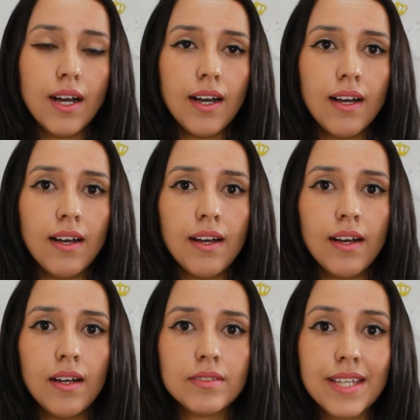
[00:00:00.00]

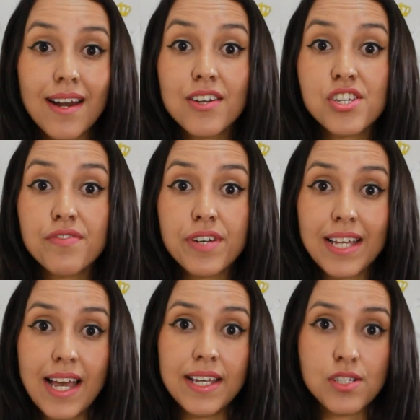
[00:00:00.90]
Uh, there are
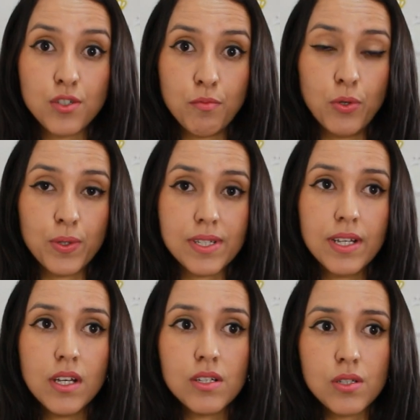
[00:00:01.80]
different kinds of books,
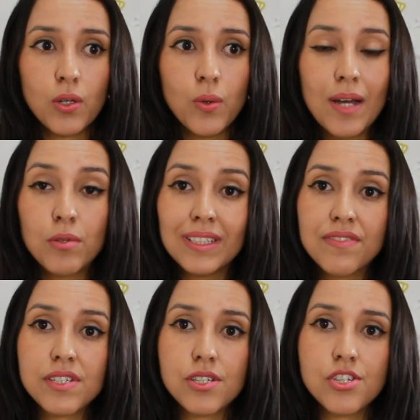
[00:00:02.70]
so I will
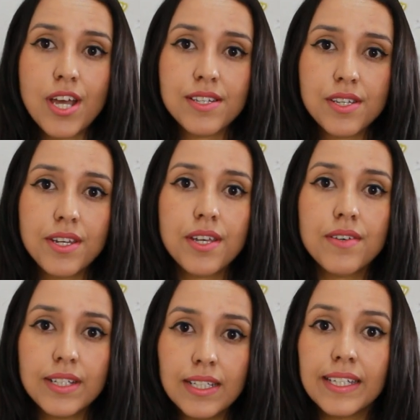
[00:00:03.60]
leave a suggestion
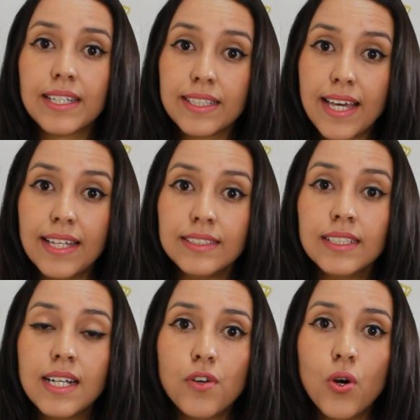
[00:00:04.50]
here in the link again
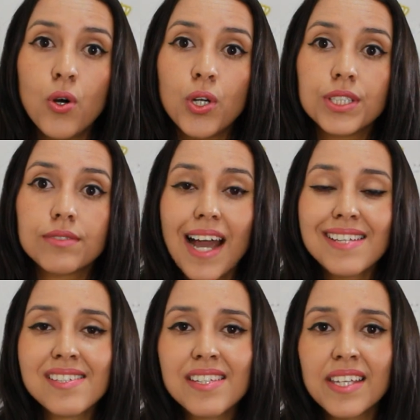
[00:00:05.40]
for
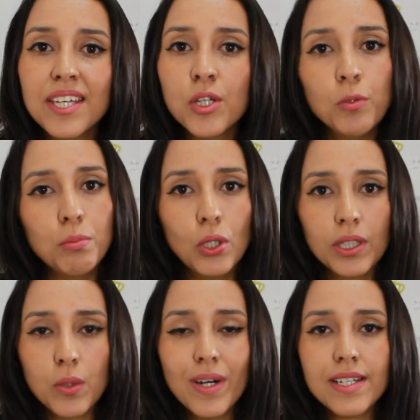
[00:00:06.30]
a skill
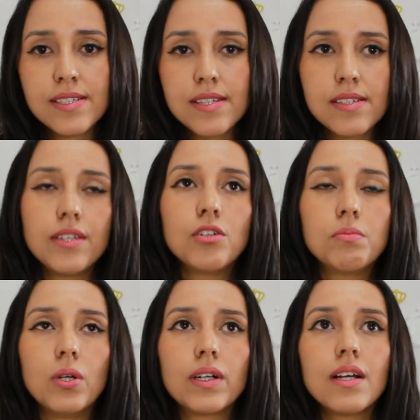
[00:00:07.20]
book. What is a skill
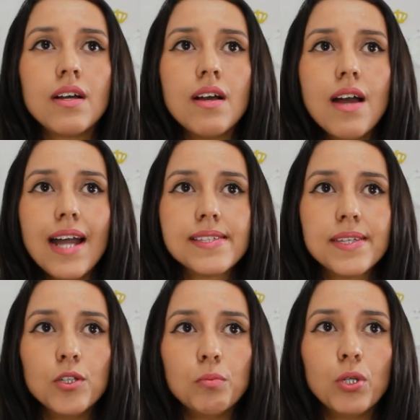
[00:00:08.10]
book? A
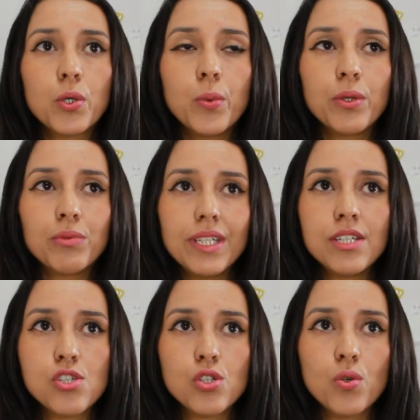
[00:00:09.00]
skill book will
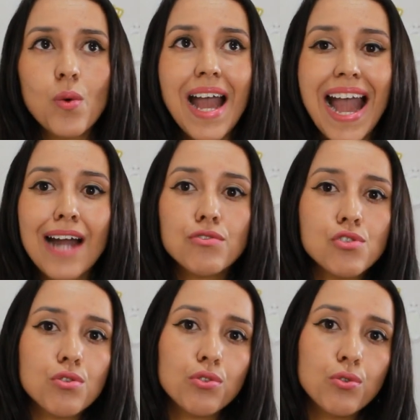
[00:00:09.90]
teach you how
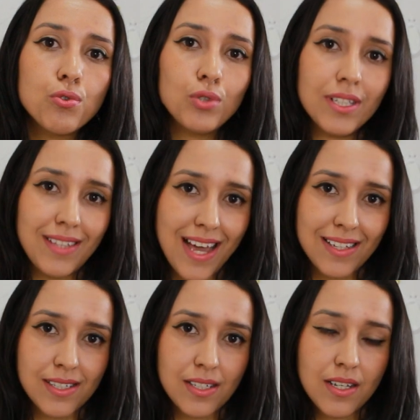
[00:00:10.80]
to do the
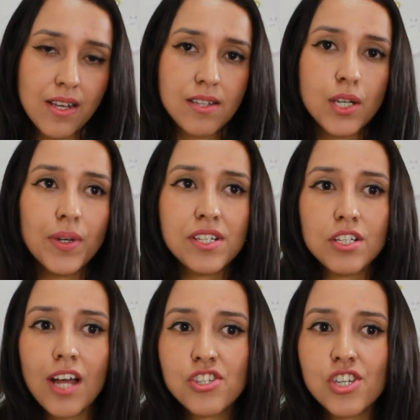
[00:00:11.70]
test. So it's
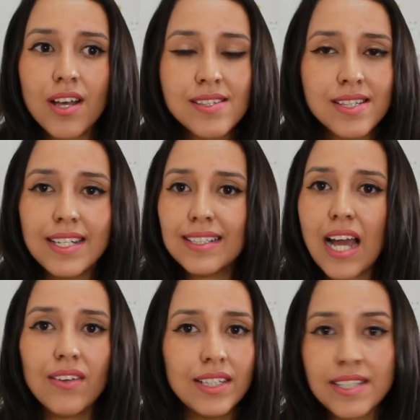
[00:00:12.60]
not just sitting
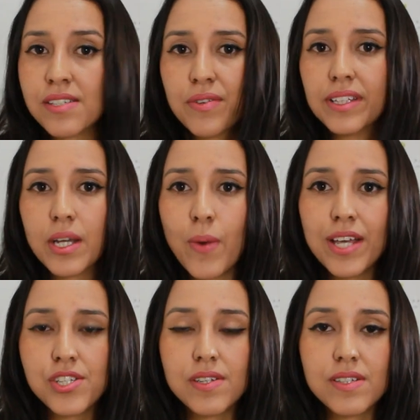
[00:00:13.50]
down and answering the
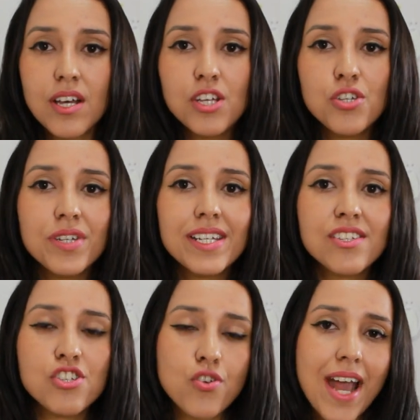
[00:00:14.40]
questions. You need
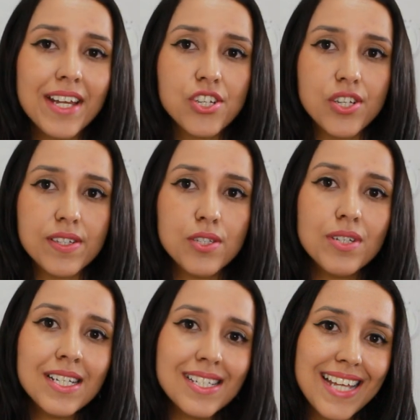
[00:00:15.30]
strategies,
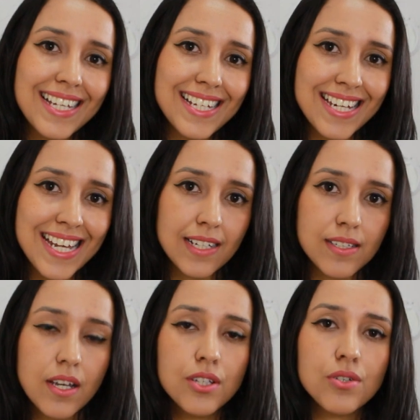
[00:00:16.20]
you need
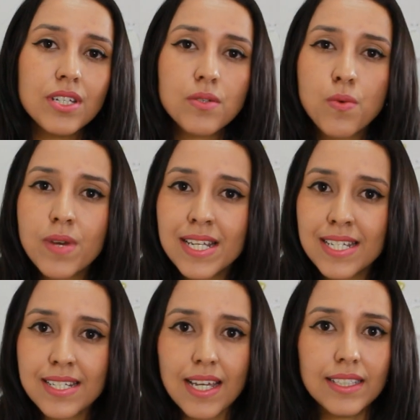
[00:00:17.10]
techniques, you need
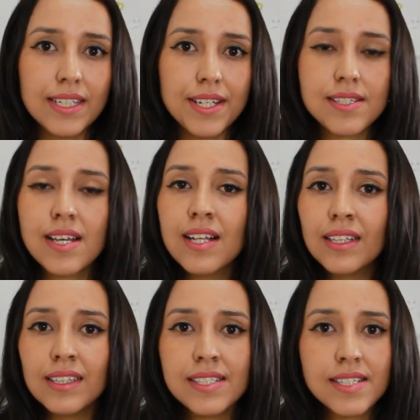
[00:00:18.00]
reading techniques,
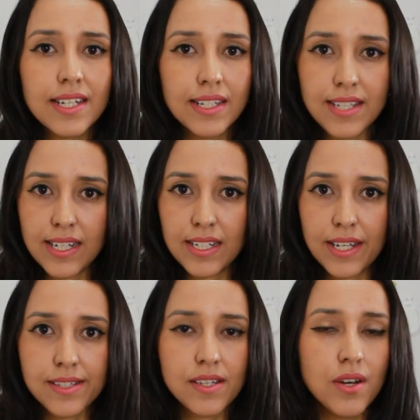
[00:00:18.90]
listening
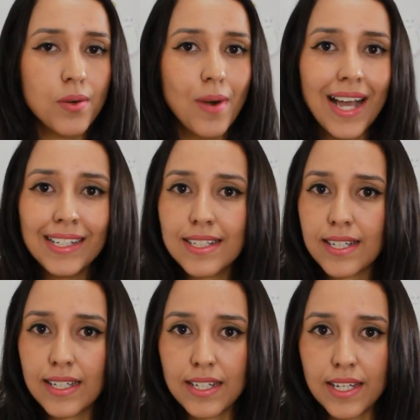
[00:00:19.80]
techniques, writing
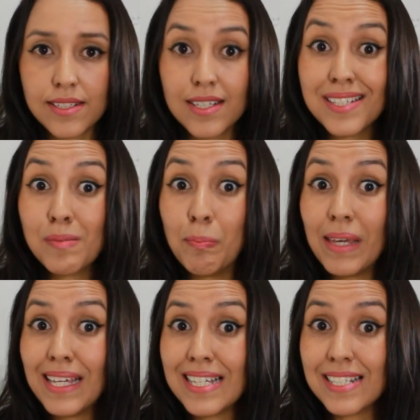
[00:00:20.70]
techniques,
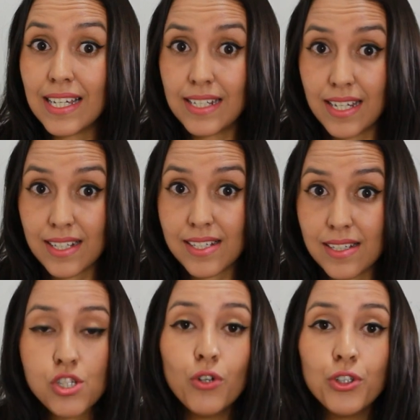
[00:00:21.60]
speaking
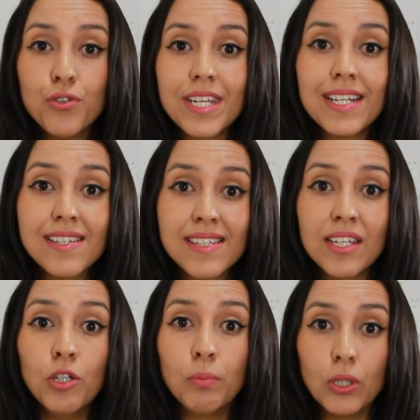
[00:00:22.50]
techniques. So you need a
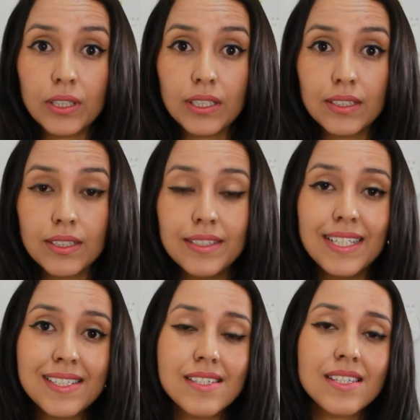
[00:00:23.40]
skill book.
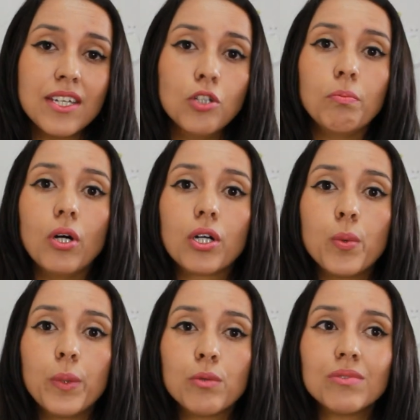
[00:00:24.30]
This skill book
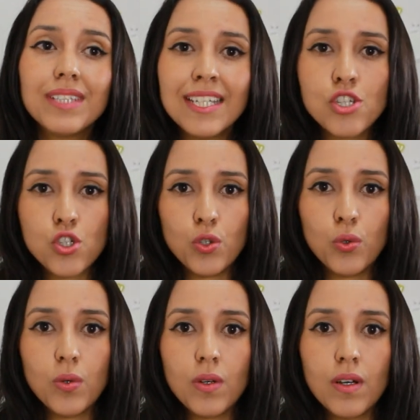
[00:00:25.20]
will teach
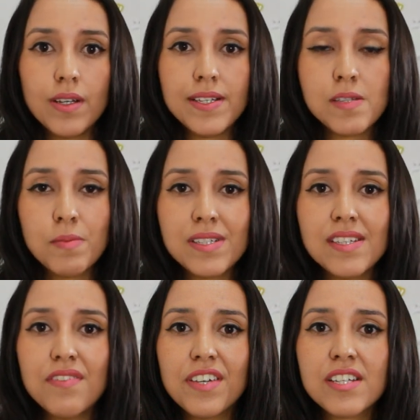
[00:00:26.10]
you
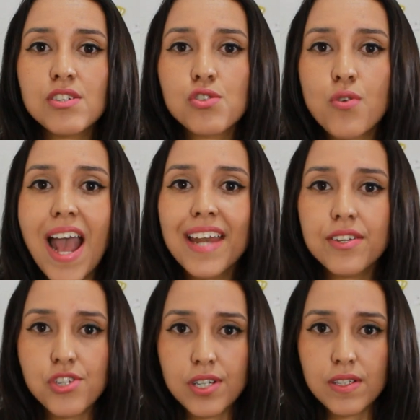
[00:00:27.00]
specific
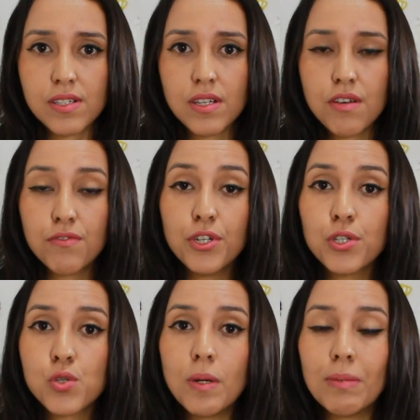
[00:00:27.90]
strategies for
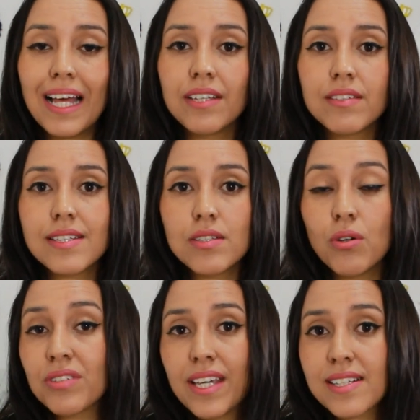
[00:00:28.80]
you to apply on the,
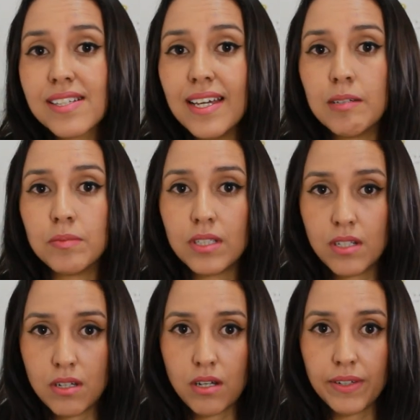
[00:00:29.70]
on the exam,
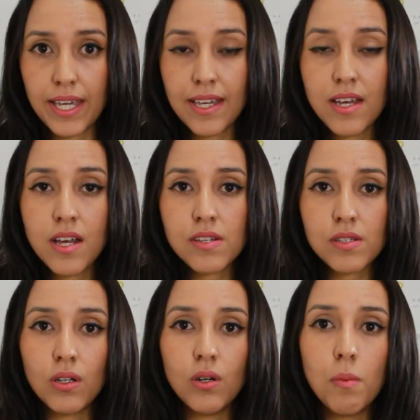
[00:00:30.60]
okay?
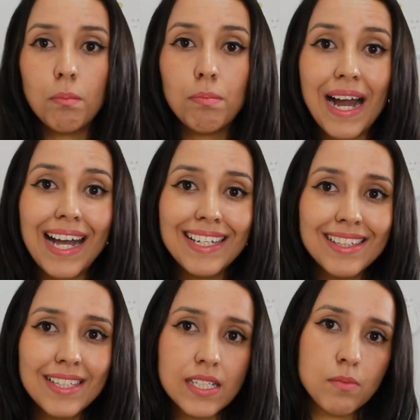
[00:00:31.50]
So
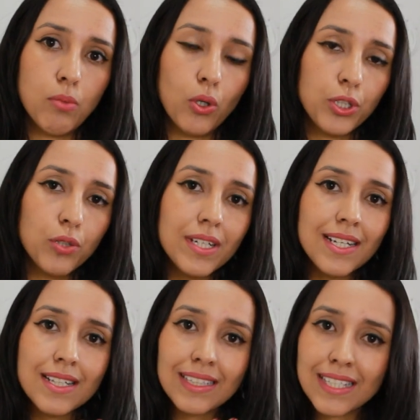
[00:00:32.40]
buy this book. You
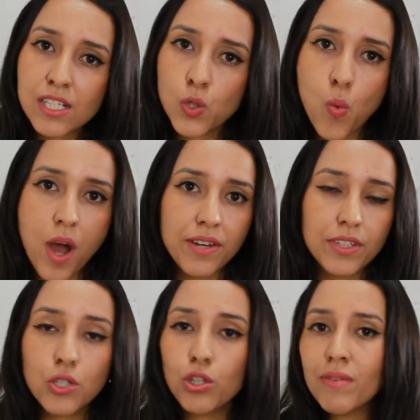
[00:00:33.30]
need at least
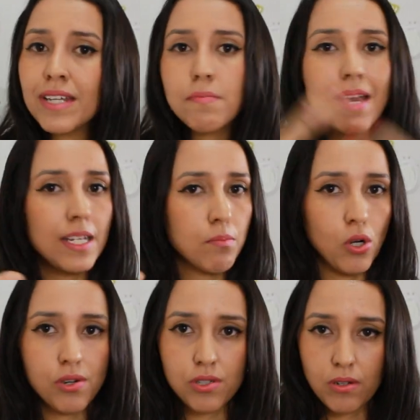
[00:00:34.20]
one, you don't need many
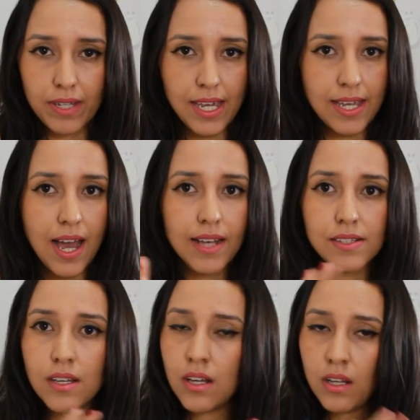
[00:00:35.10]
books, okay
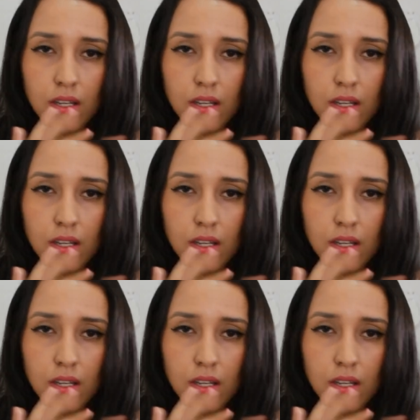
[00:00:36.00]
guys?